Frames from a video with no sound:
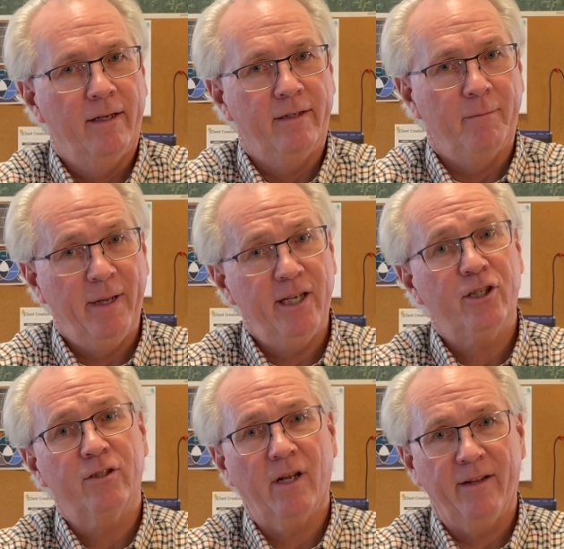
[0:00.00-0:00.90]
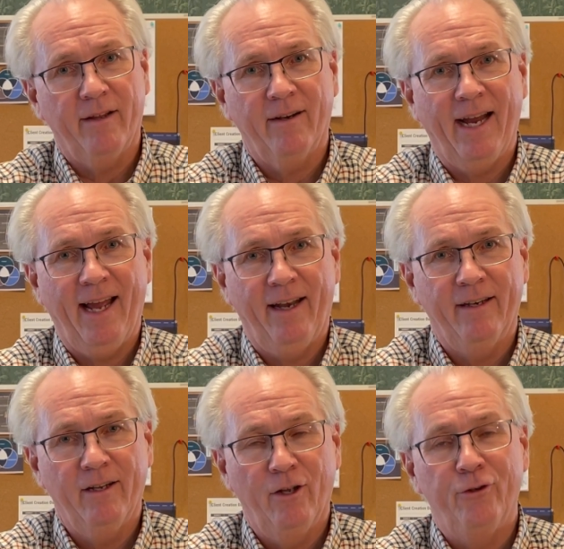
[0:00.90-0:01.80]
Diminishers, on the other
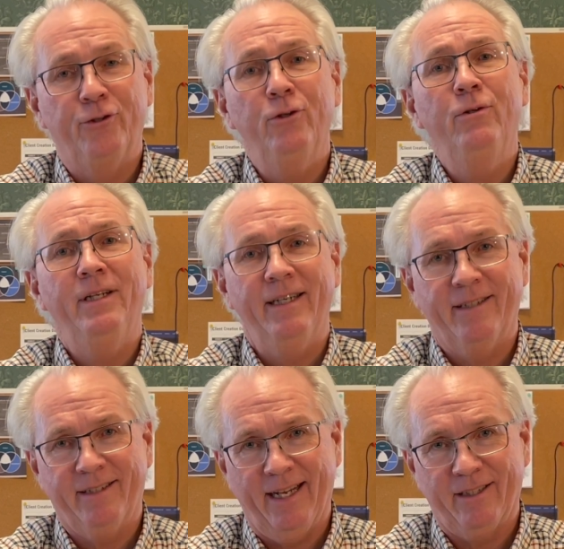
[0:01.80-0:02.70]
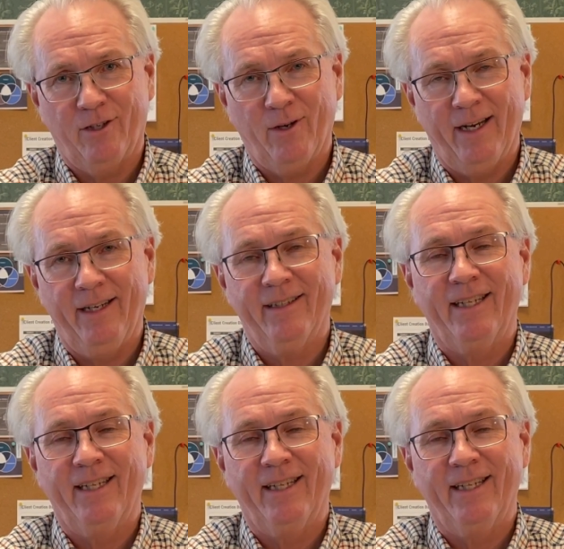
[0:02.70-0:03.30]
hand, do need to take the credit.